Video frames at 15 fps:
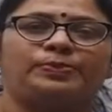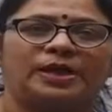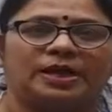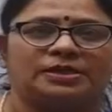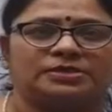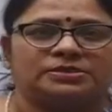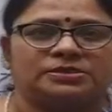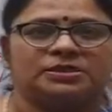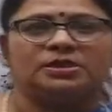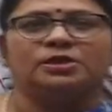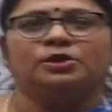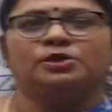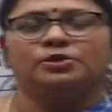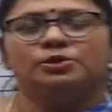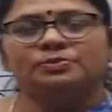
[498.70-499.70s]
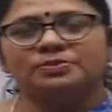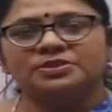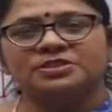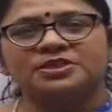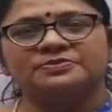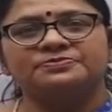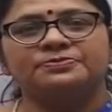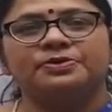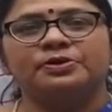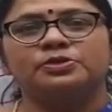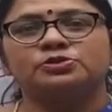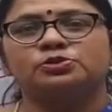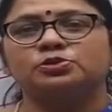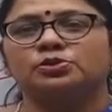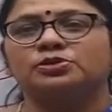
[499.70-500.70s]
plants. You must have
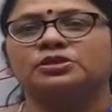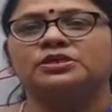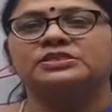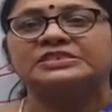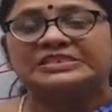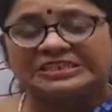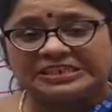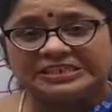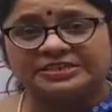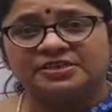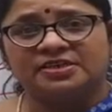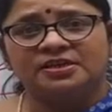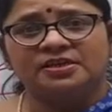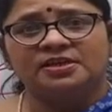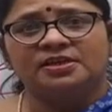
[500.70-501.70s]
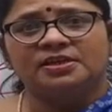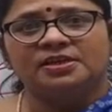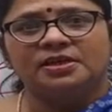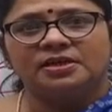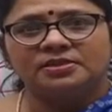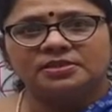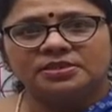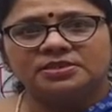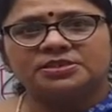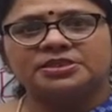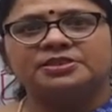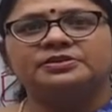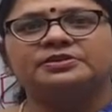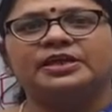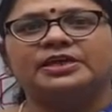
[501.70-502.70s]
sowed a seed. The
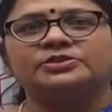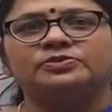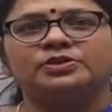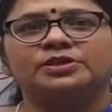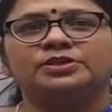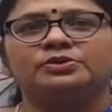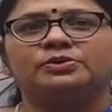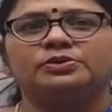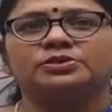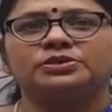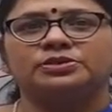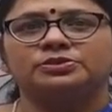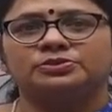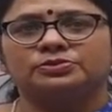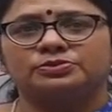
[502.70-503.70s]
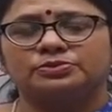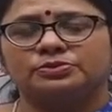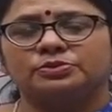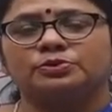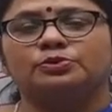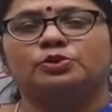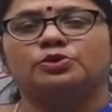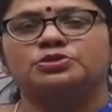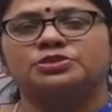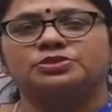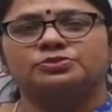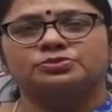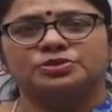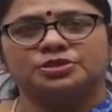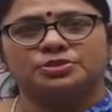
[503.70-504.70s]
seed gradually grows
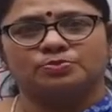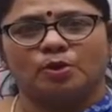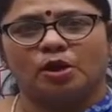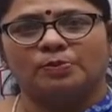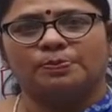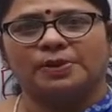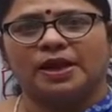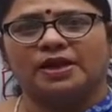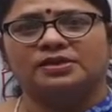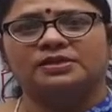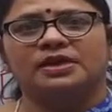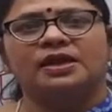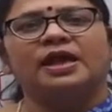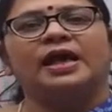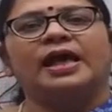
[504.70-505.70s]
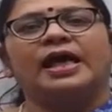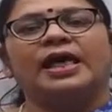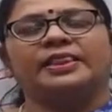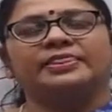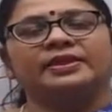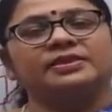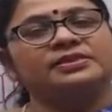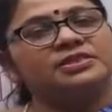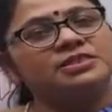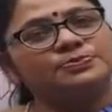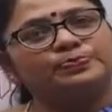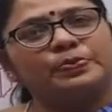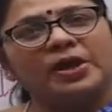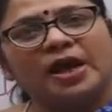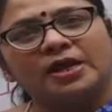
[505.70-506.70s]
into a small plant, and then
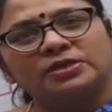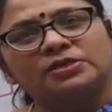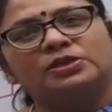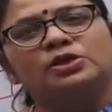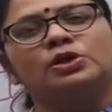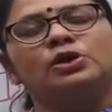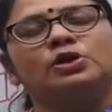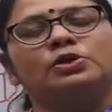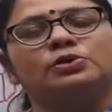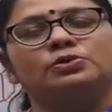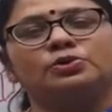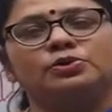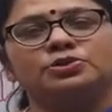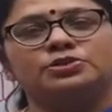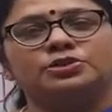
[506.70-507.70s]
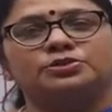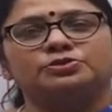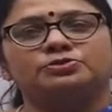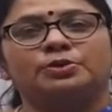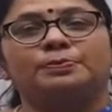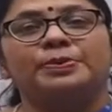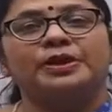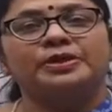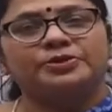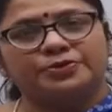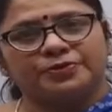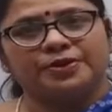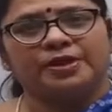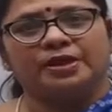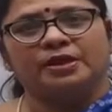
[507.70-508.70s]
this plant grows into a big
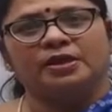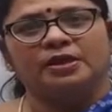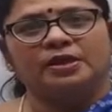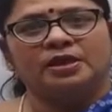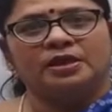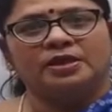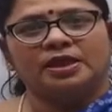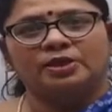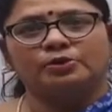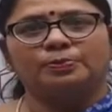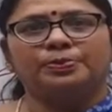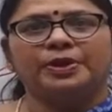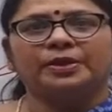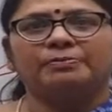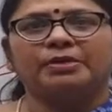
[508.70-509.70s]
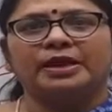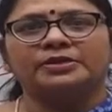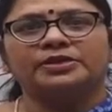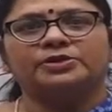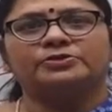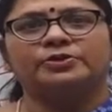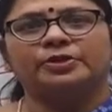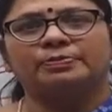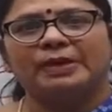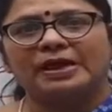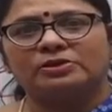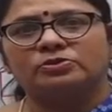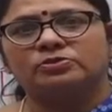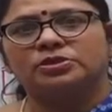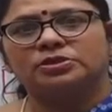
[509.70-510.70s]
tree. Can you bring back the tree
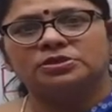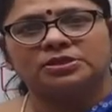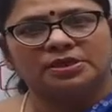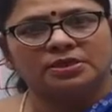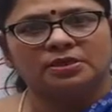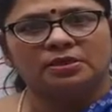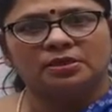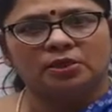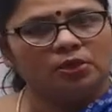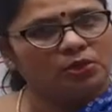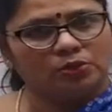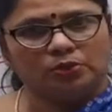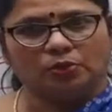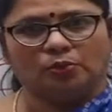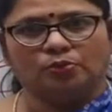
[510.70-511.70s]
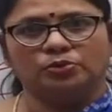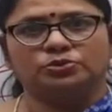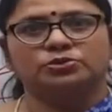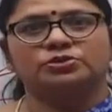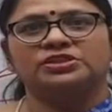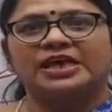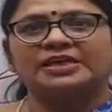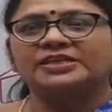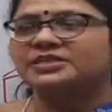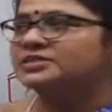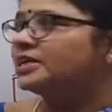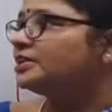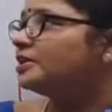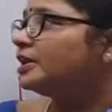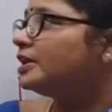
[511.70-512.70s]
back to the seed? No. So that
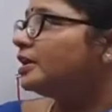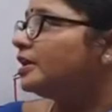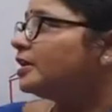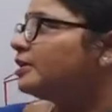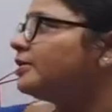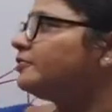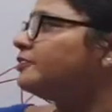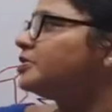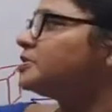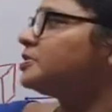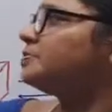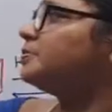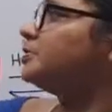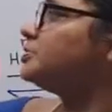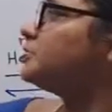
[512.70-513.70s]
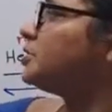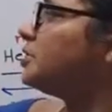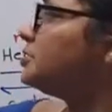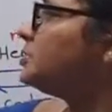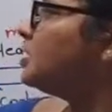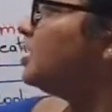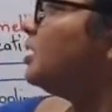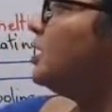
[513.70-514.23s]
is an irreversible change.